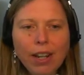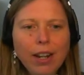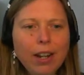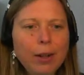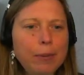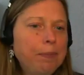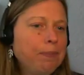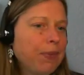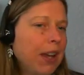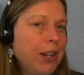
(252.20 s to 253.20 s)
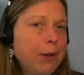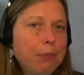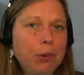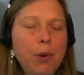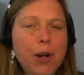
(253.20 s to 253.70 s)
a
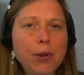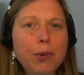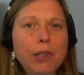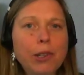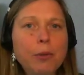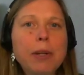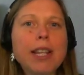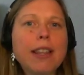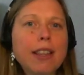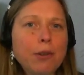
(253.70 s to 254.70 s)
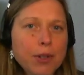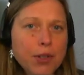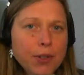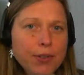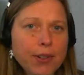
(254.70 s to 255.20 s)
number 1 would clue me in that
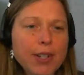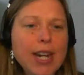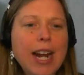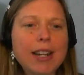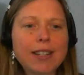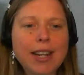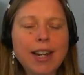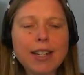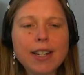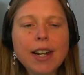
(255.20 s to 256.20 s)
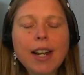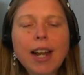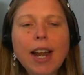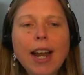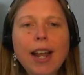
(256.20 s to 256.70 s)
was your first asset,
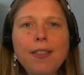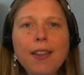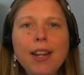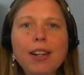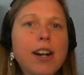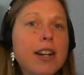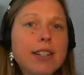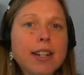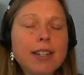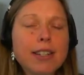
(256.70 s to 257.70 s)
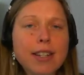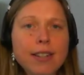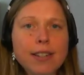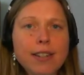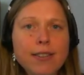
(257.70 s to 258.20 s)
and then a content
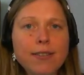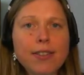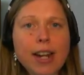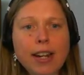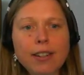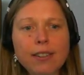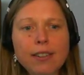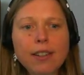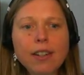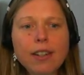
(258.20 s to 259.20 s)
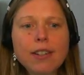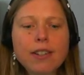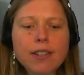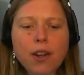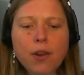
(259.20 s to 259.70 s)
sensitive title.
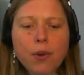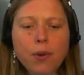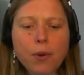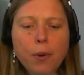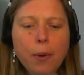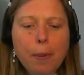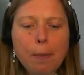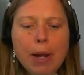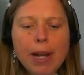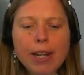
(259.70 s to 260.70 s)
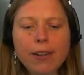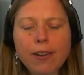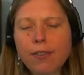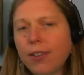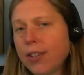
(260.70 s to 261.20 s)
So my
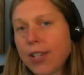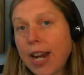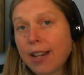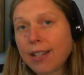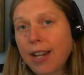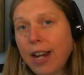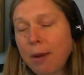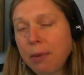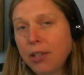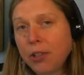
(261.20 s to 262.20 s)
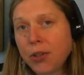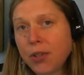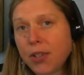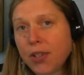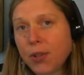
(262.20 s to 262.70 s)
first asset, I'm going to
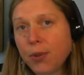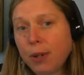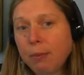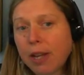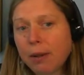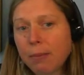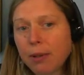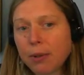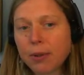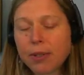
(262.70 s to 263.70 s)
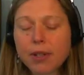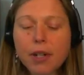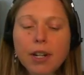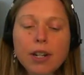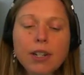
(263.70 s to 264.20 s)
choose to do a blog post.
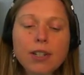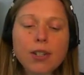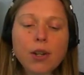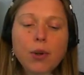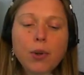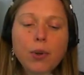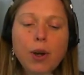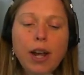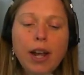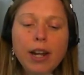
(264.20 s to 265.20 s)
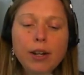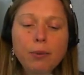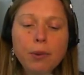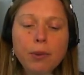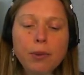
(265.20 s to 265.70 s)
So I
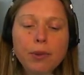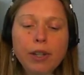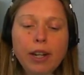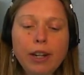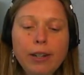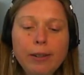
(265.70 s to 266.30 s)
will